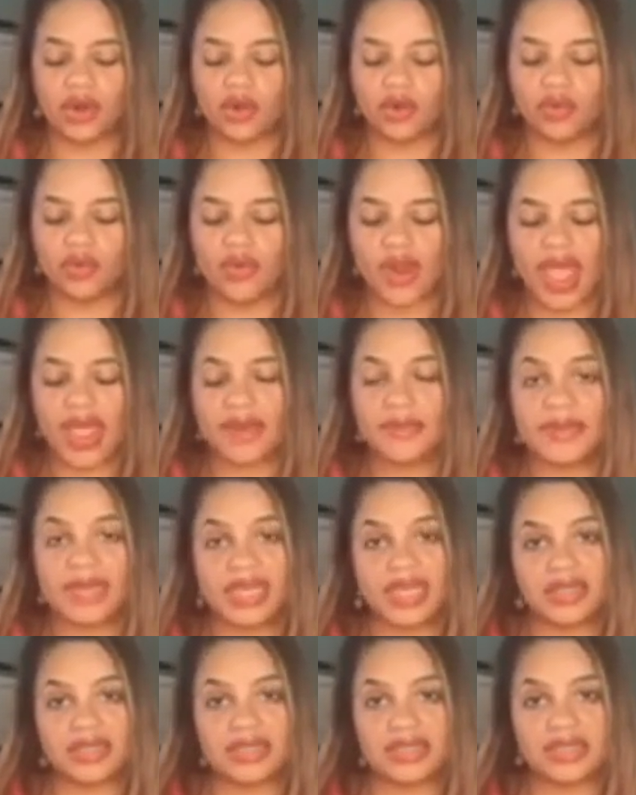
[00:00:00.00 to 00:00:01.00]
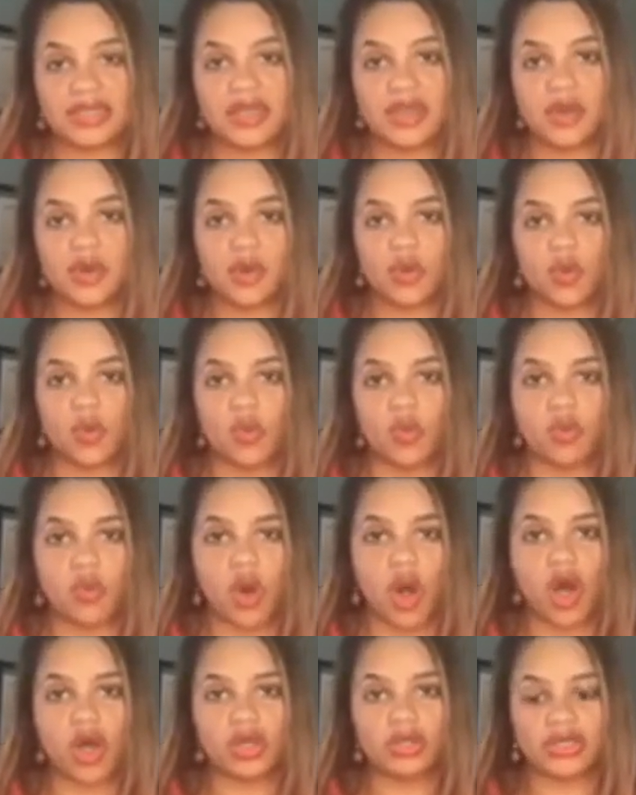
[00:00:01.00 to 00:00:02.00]
red meat,
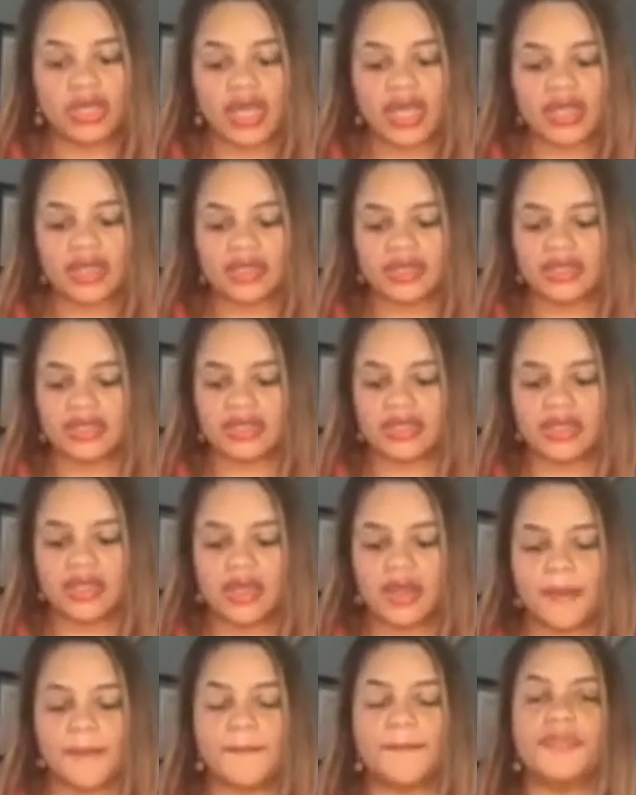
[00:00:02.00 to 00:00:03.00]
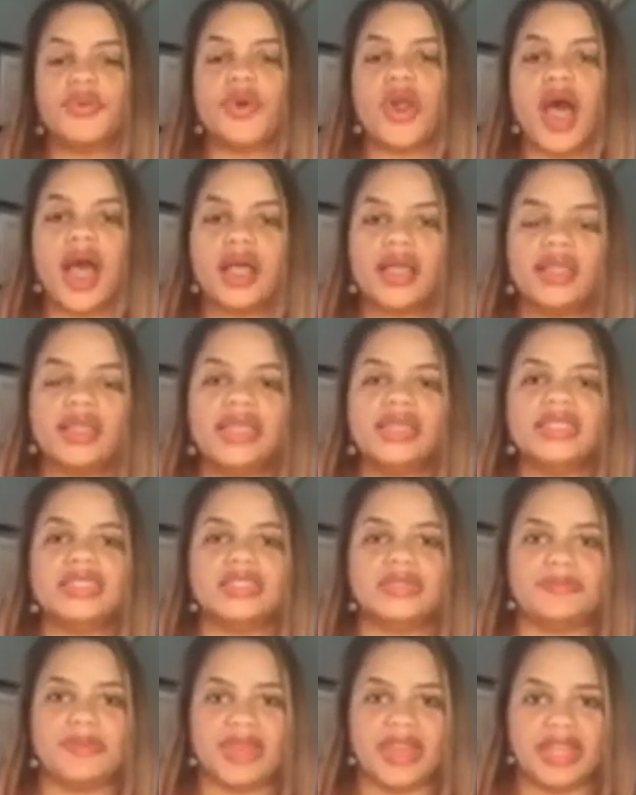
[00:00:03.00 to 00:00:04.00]
walnuts, broccoli,
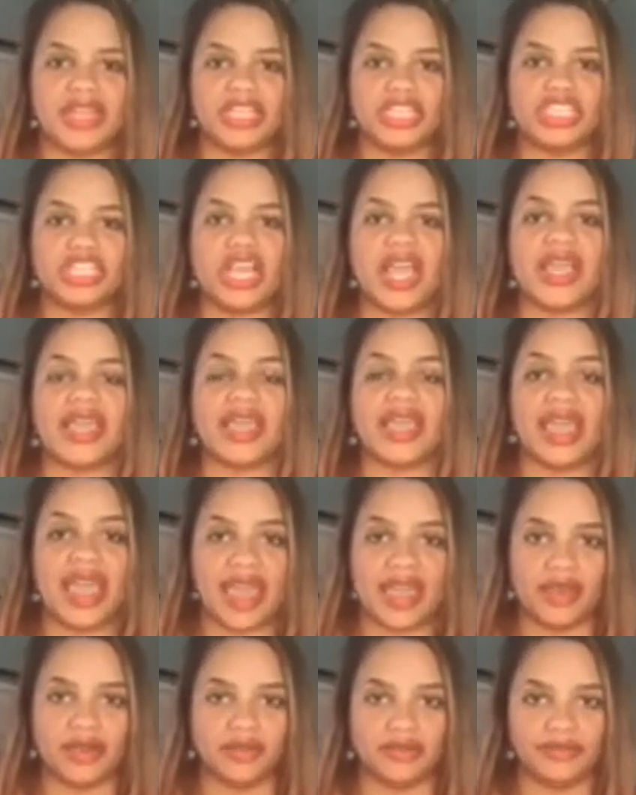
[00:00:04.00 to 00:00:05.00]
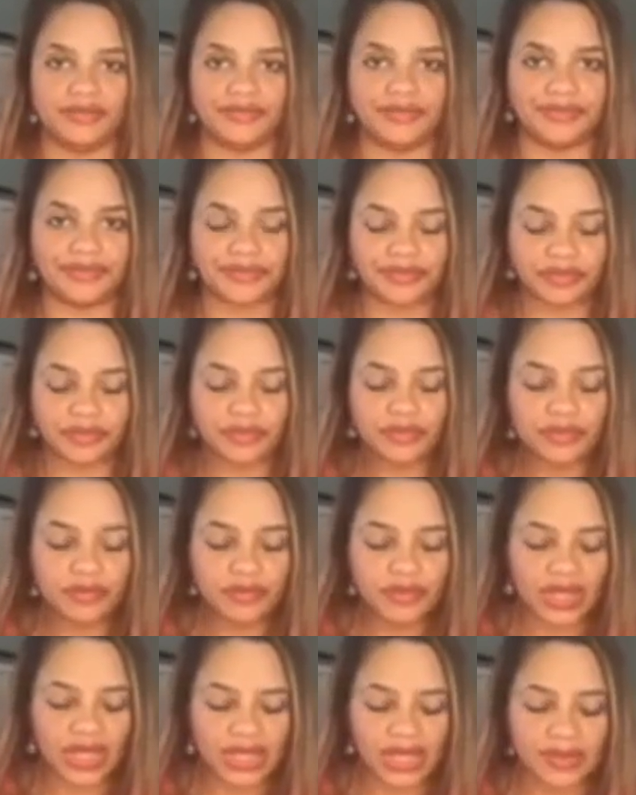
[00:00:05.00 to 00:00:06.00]
spinach, and kale.
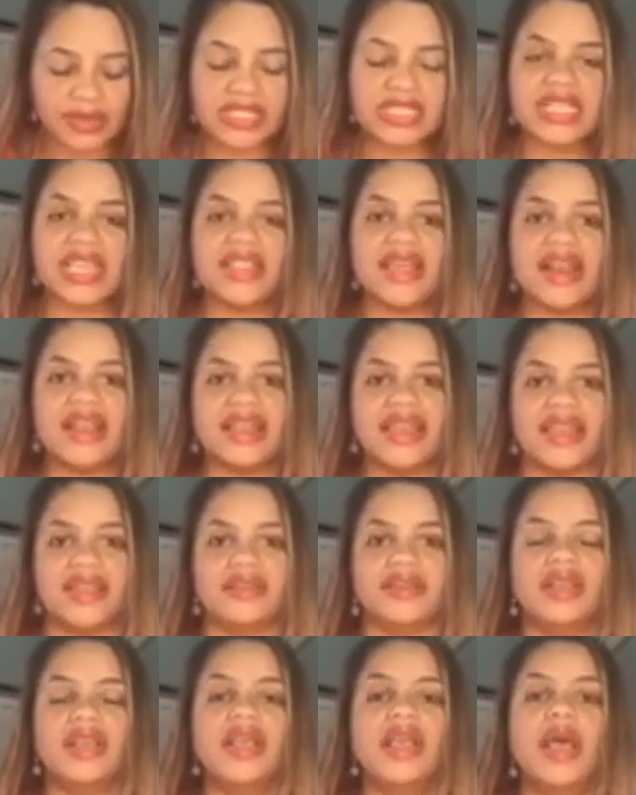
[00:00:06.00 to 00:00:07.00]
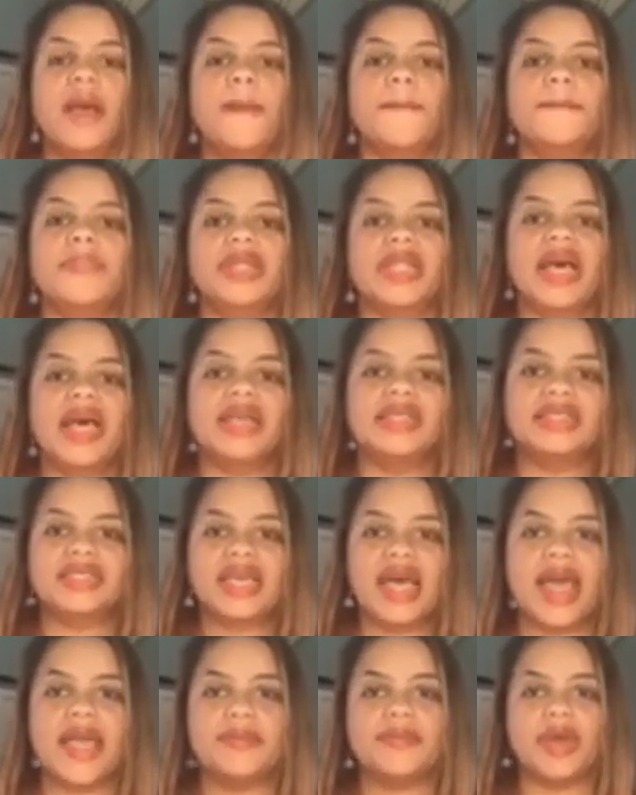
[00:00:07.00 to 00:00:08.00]
Let me say that again. Blood
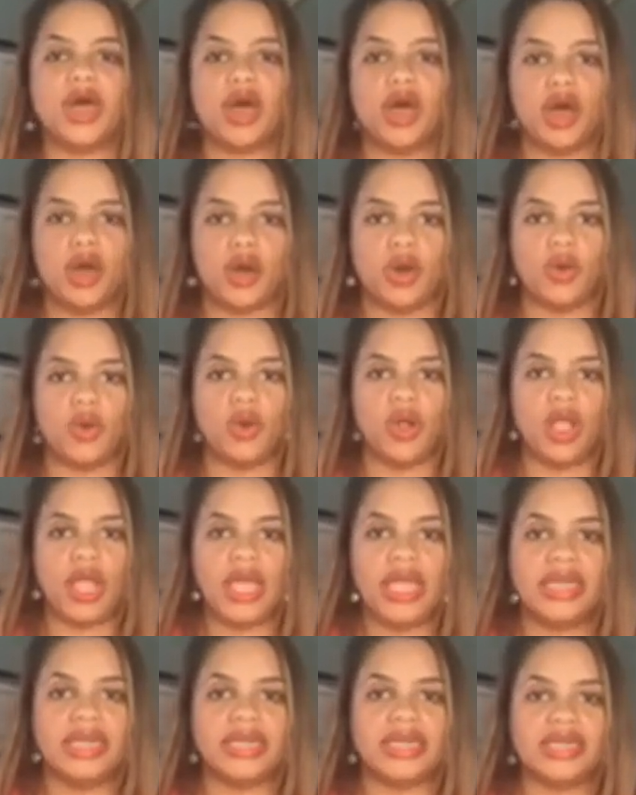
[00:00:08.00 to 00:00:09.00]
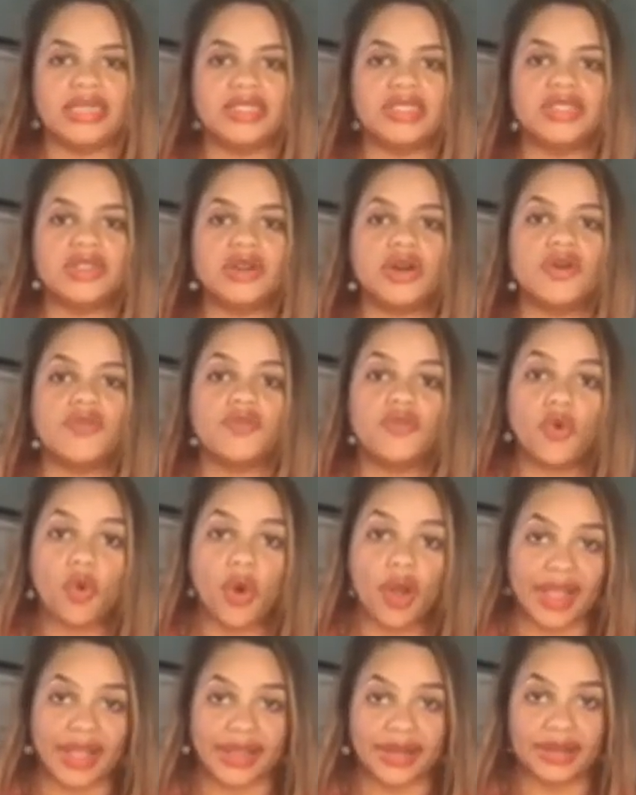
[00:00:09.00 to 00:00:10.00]
type O needs to
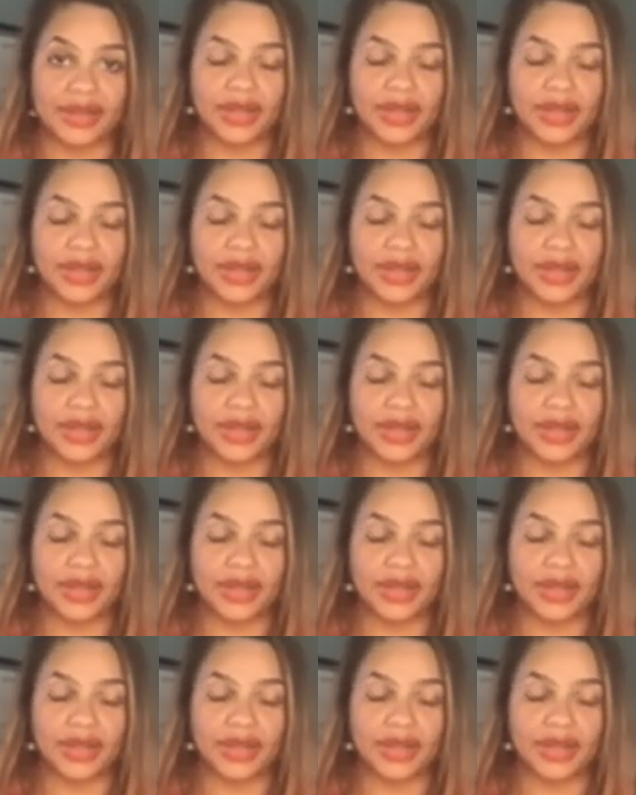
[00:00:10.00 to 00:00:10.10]
avoid